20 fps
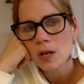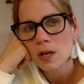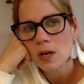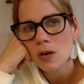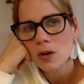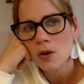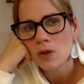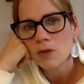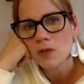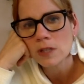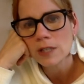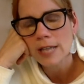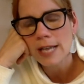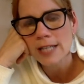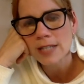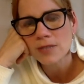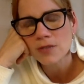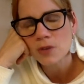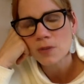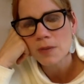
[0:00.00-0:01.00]
over the
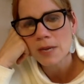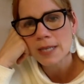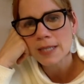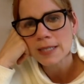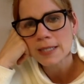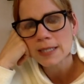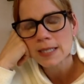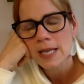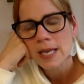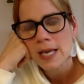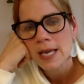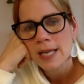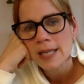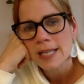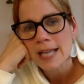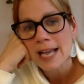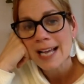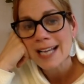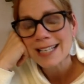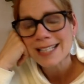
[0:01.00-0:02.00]
last few months. The
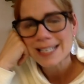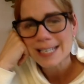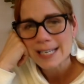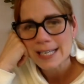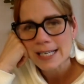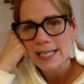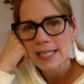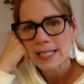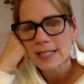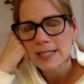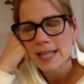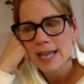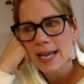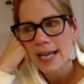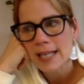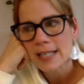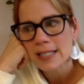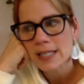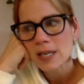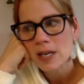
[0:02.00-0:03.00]
idea is
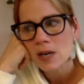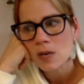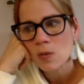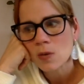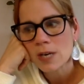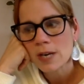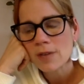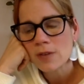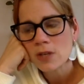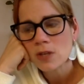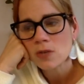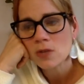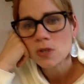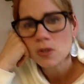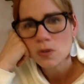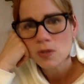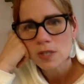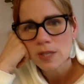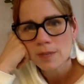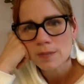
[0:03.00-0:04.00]
that whenever you do
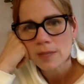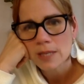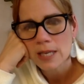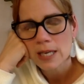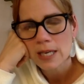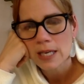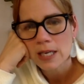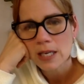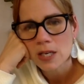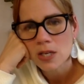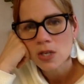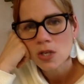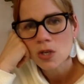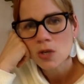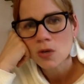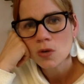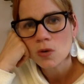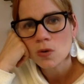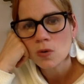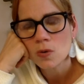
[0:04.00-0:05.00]
something,
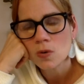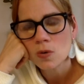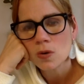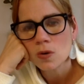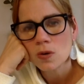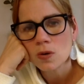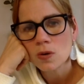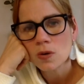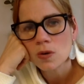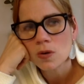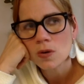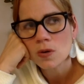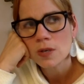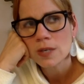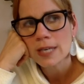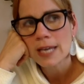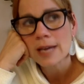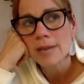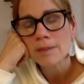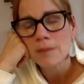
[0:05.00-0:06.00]
you
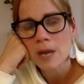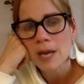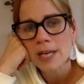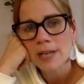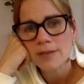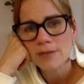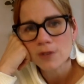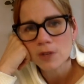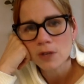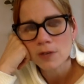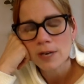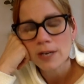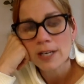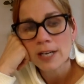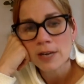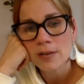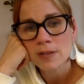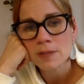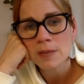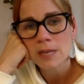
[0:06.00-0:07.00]
get mindful around how
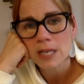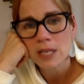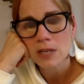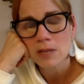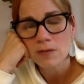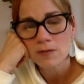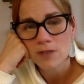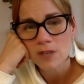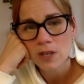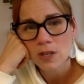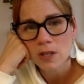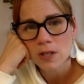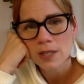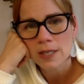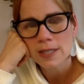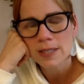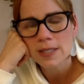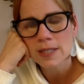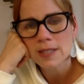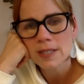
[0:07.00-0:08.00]
it's making you feel. Is
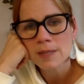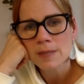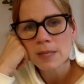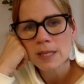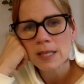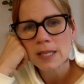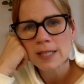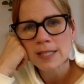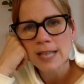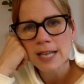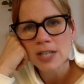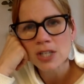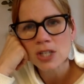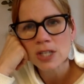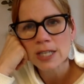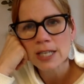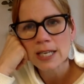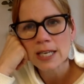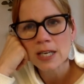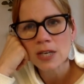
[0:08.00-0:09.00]
this something that's
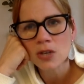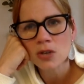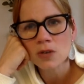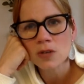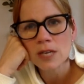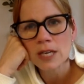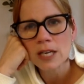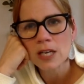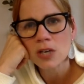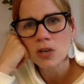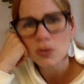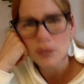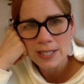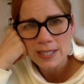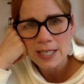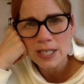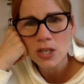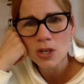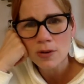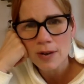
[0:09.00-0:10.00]
actually increasing your